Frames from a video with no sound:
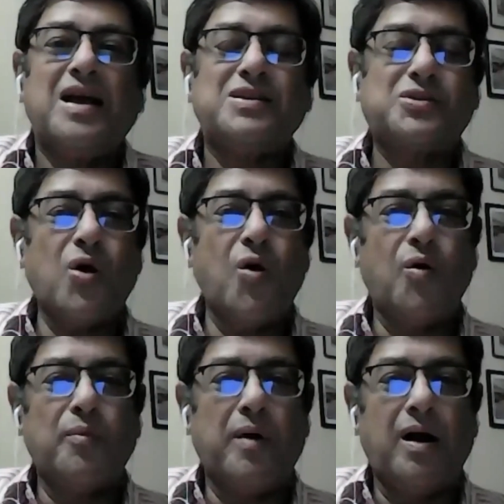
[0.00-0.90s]

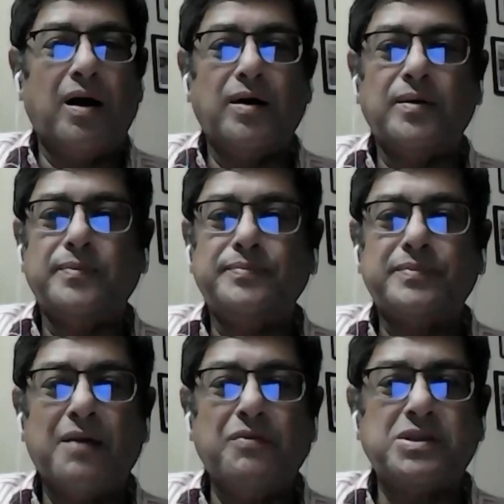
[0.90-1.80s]
So um,
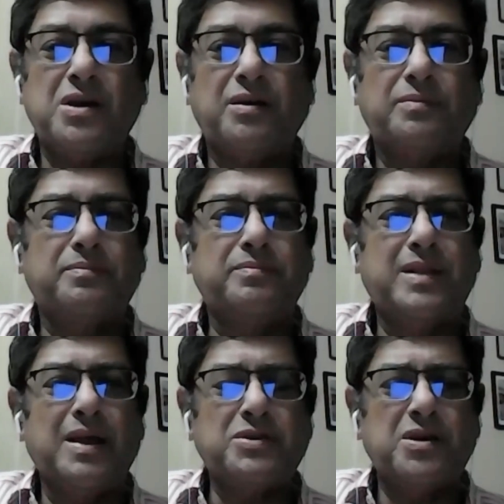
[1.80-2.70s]
there was a there
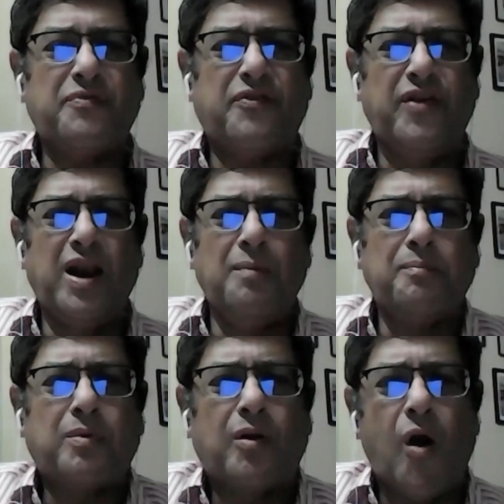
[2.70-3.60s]
was a film
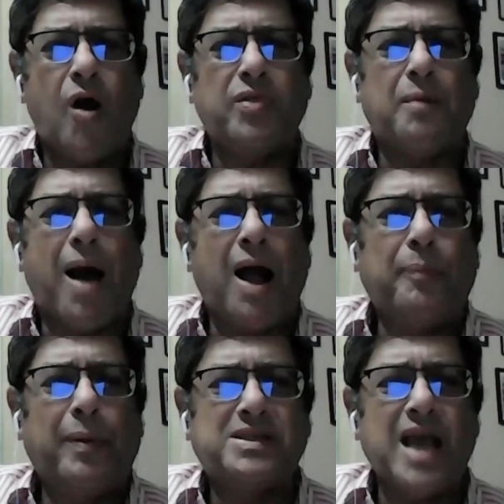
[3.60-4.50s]
on the
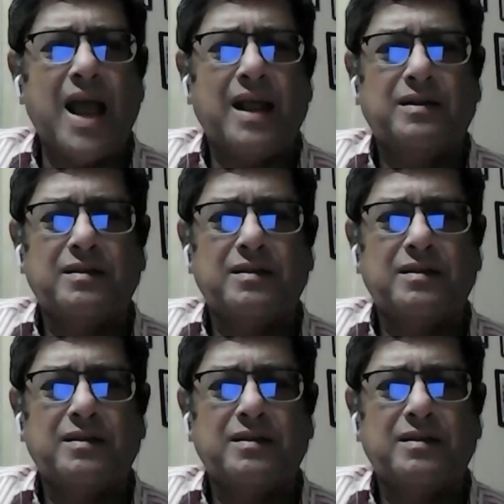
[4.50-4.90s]
Baghpat site